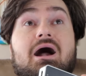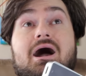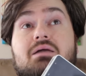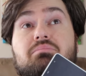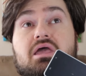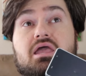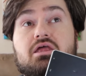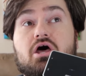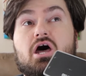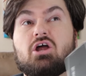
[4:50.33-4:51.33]
I
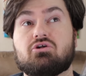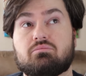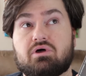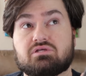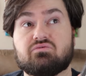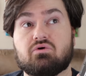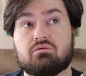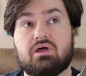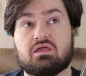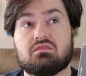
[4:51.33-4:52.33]
paid 100 bucks for
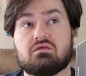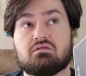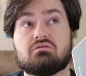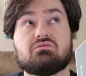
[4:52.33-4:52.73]
it back then.